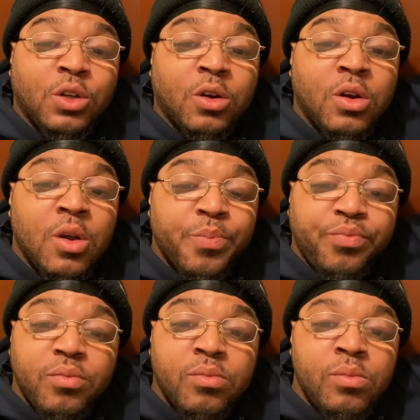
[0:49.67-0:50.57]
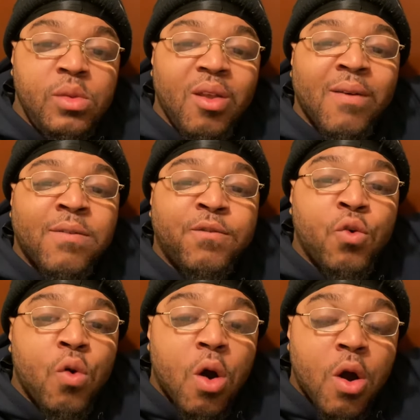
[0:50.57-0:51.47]
your
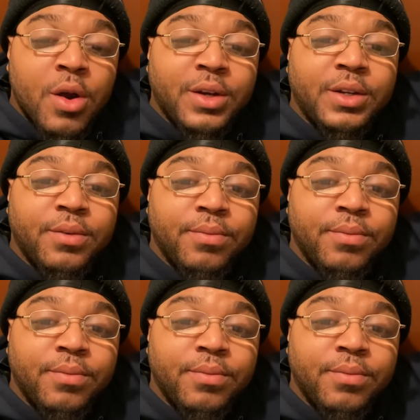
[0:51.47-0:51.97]
full heart,